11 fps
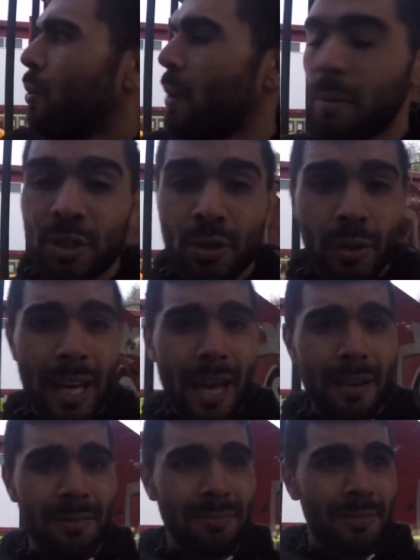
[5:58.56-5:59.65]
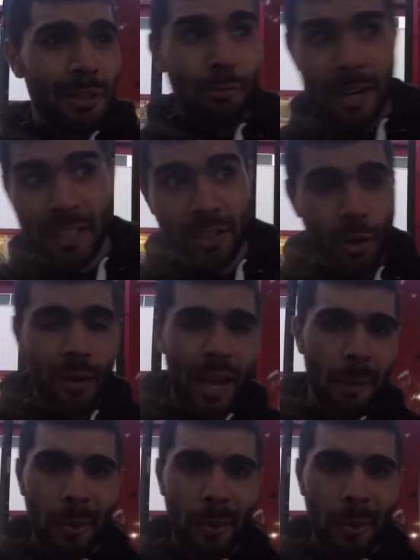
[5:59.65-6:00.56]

we were stood here, ready to go get a